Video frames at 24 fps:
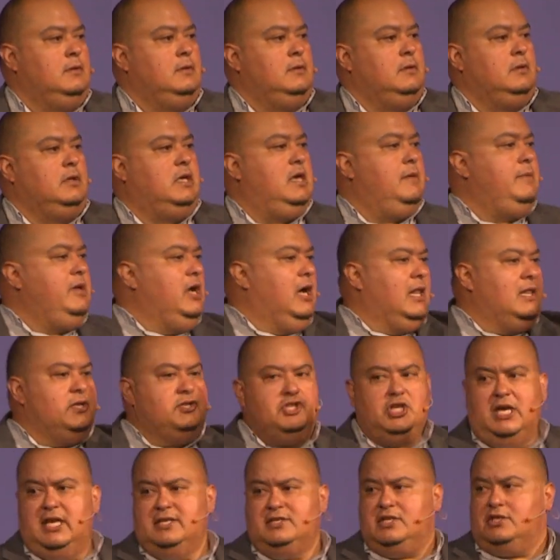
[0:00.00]
Give me all of
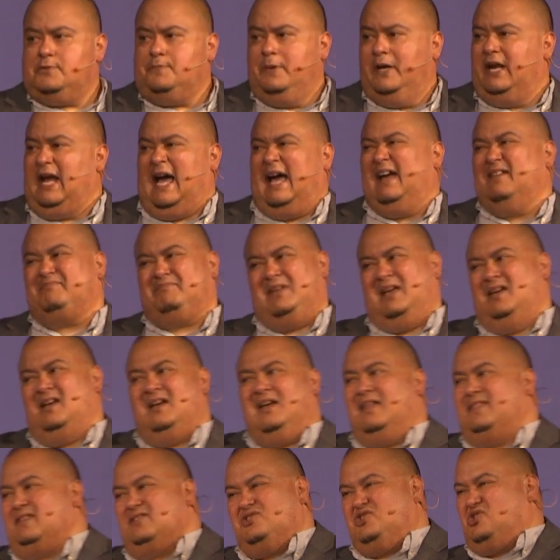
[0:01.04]
Jesus, but I ah,
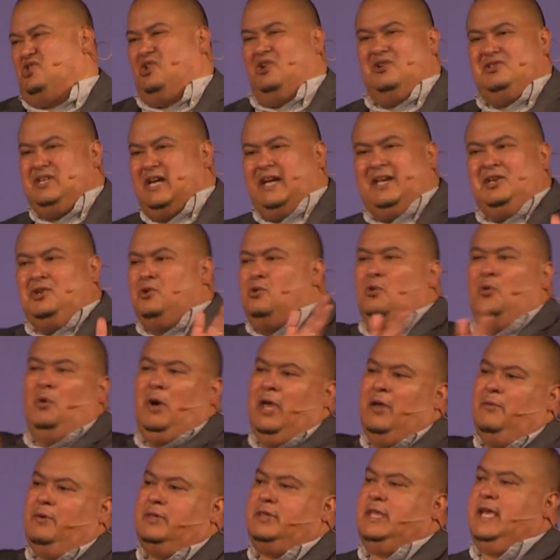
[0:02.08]
this church I can do away
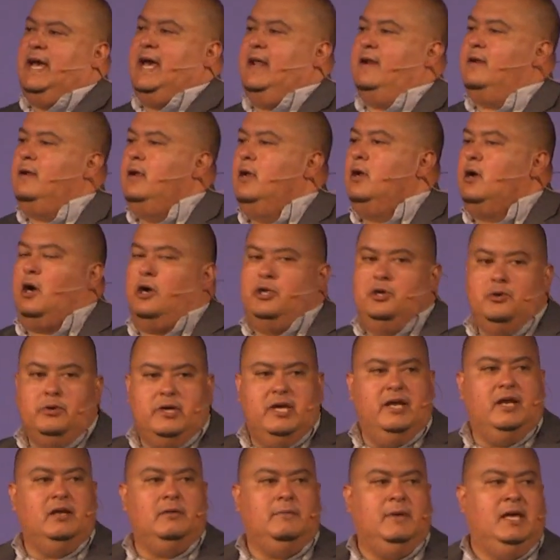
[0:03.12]
with that. Are you
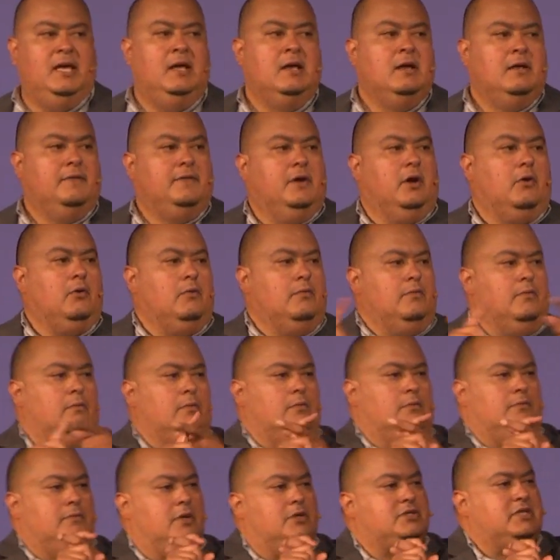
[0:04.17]
kidding me? There
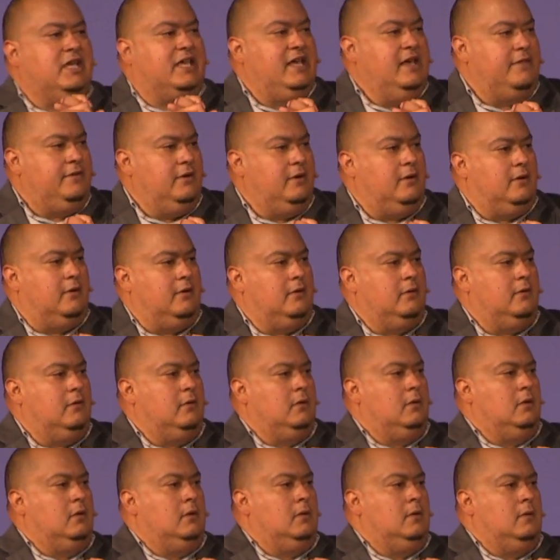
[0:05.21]
they're together.
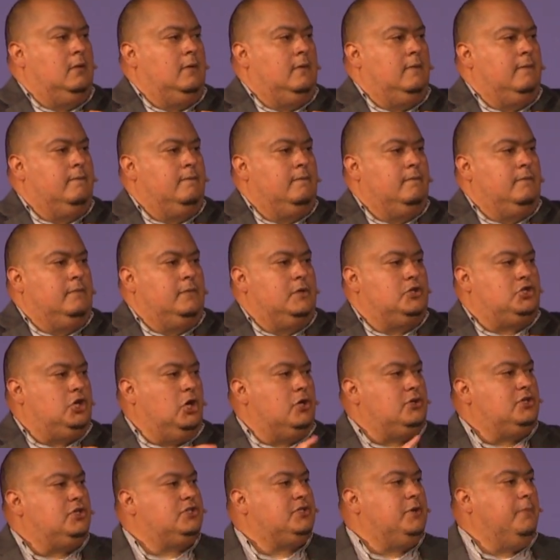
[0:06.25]
The
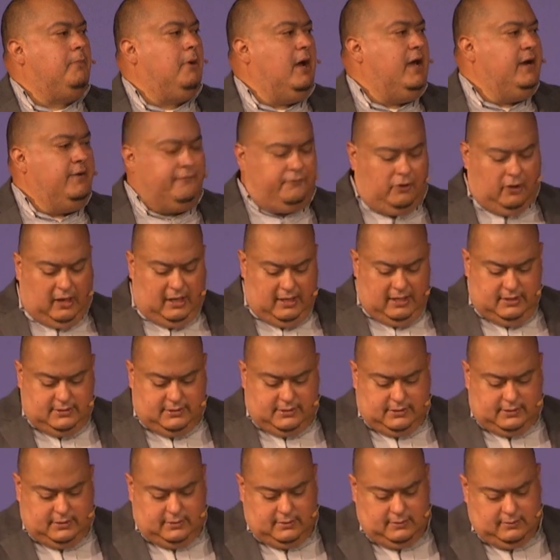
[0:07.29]
church is the bride of
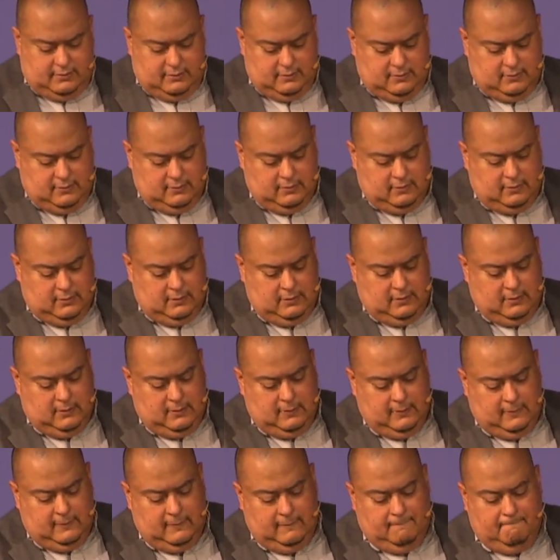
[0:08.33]
Christ.
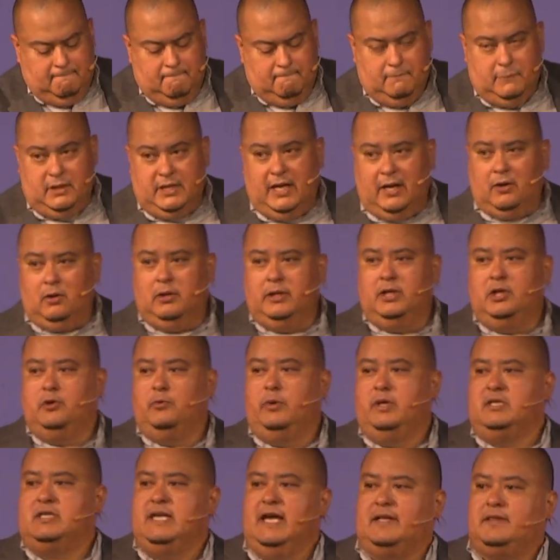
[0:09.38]
But not only do we
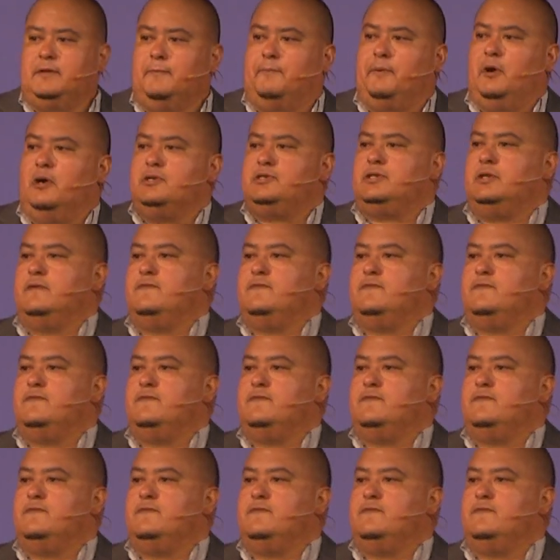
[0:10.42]
attack the person of